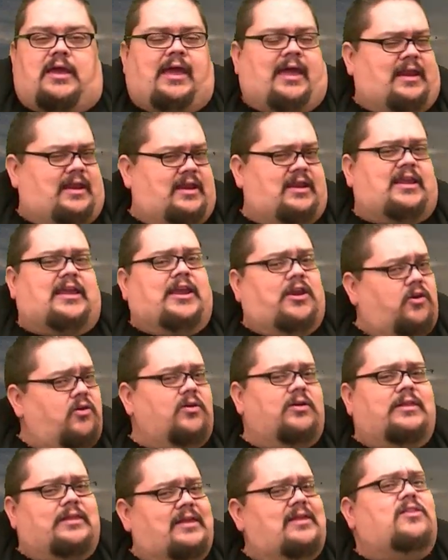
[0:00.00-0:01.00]
And it
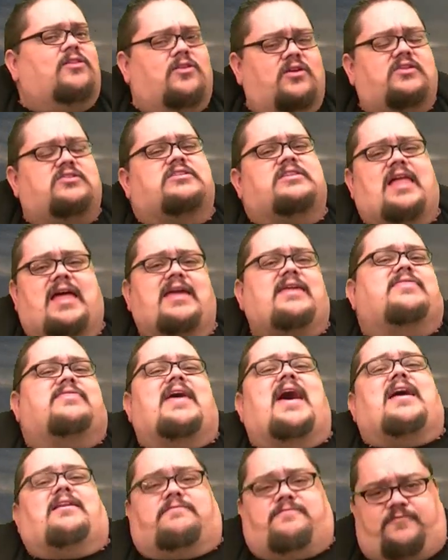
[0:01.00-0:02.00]
eerily looks like
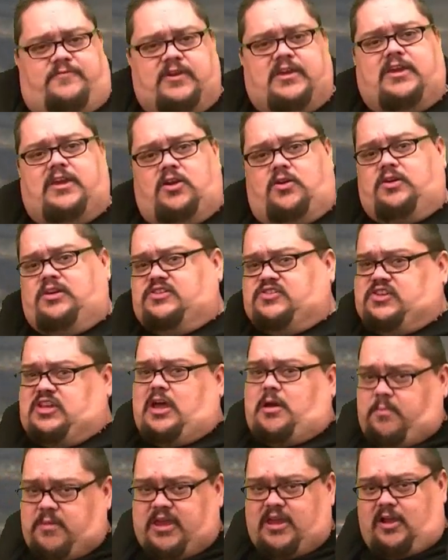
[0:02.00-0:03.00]
that figure is
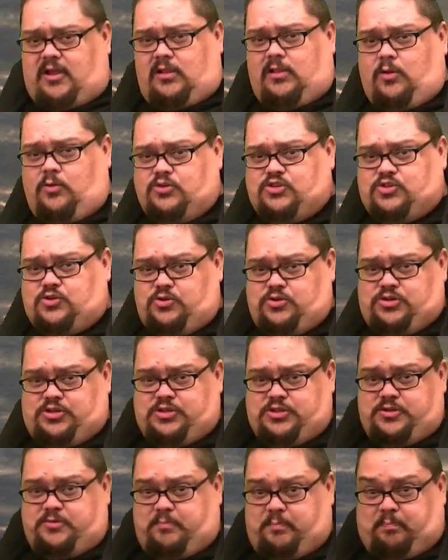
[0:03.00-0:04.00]
coming closer
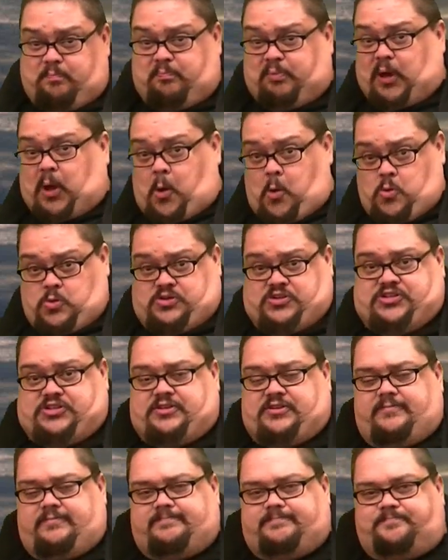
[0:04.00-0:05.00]
to the boat.